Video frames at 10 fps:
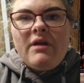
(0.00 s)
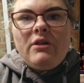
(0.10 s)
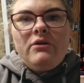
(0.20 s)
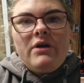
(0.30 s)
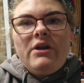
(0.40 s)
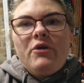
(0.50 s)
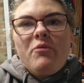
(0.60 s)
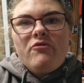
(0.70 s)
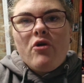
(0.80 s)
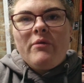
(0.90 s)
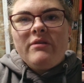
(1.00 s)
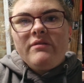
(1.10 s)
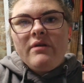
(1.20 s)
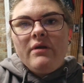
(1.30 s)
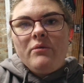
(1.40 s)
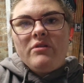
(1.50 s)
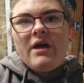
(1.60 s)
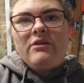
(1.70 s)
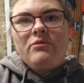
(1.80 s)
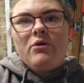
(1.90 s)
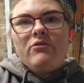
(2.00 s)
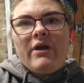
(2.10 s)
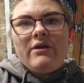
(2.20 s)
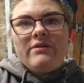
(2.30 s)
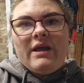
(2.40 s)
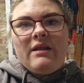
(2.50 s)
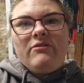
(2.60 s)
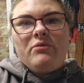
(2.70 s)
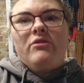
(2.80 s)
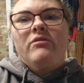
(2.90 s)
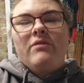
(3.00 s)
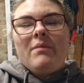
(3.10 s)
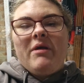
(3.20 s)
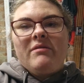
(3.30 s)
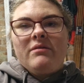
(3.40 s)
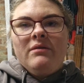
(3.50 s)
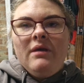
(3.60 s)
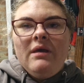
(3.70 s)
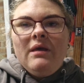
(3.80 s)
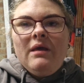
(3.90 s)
Still, her earlier performance with that world record deadlift was amazing.